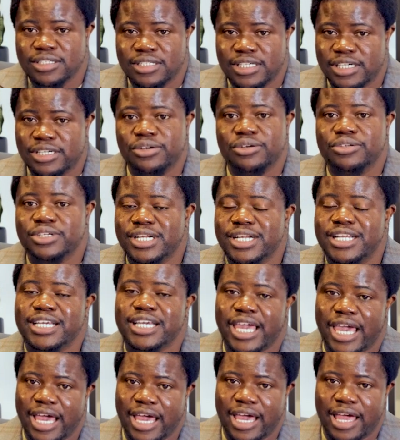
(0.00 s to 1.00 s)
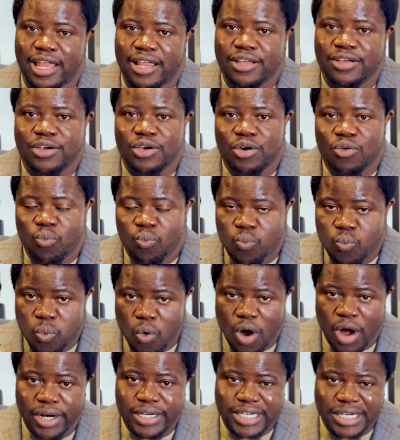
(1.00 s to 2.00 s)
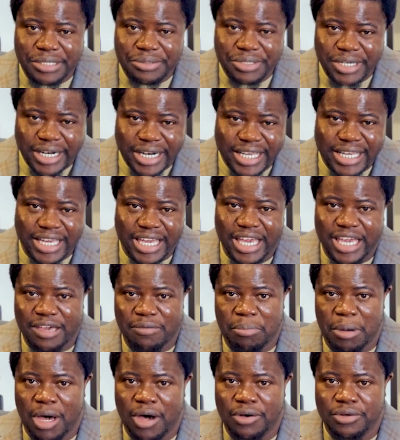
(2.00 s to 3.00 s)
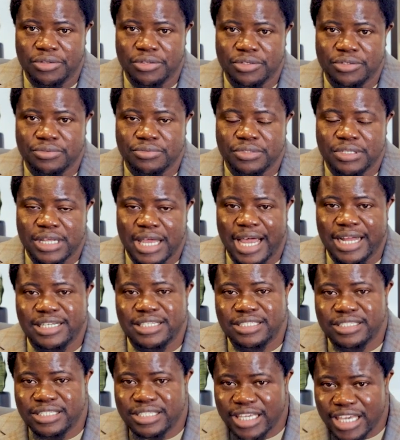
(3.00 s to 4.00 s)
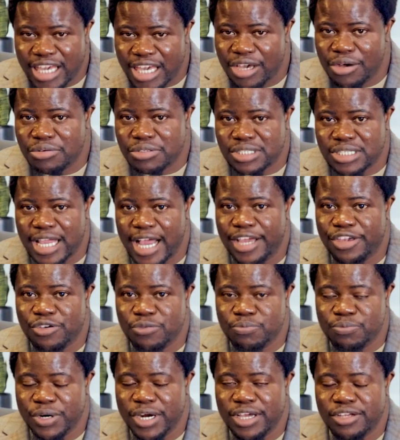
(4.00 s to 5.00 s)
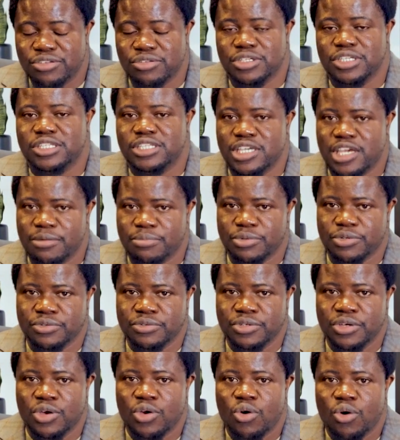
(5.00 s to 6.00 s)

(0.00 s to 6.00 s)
They don't really care. What they really care about are the skills that you bring to the table.